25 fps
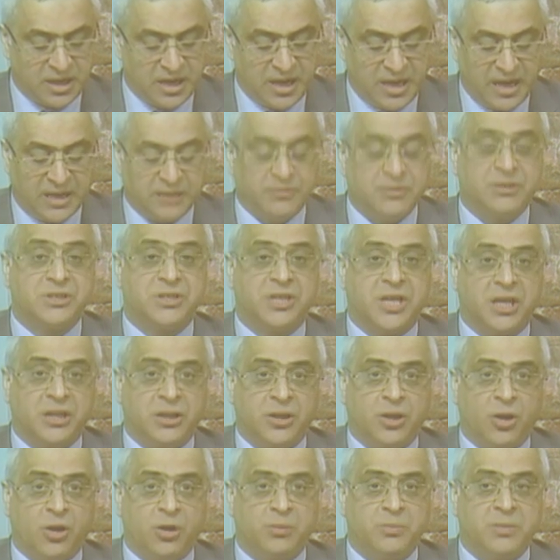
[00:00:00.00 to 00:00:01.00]
and which
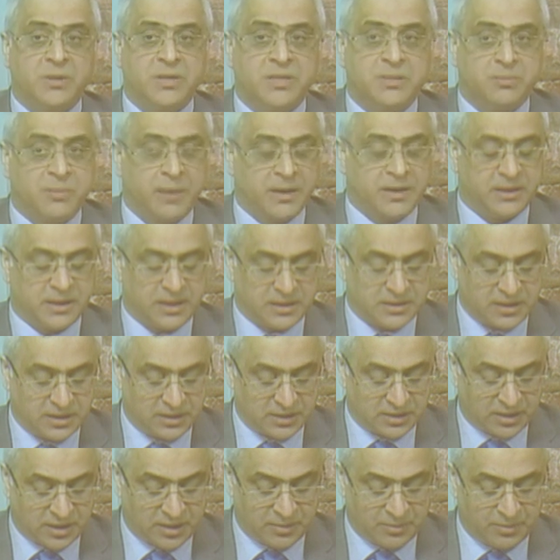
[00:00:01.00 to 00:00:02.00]
cannot be spent as
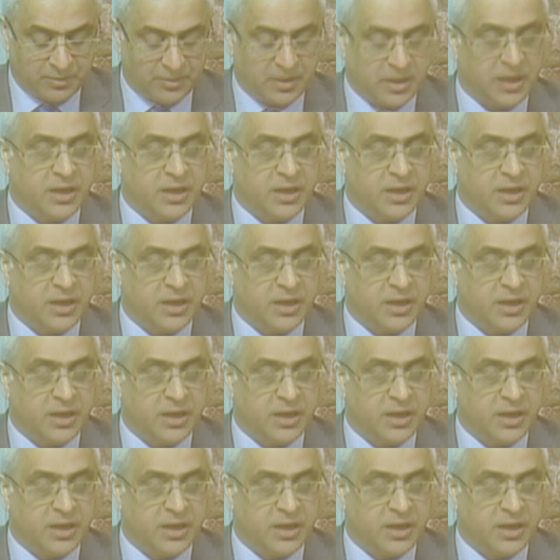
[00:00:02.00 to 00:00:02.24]
income.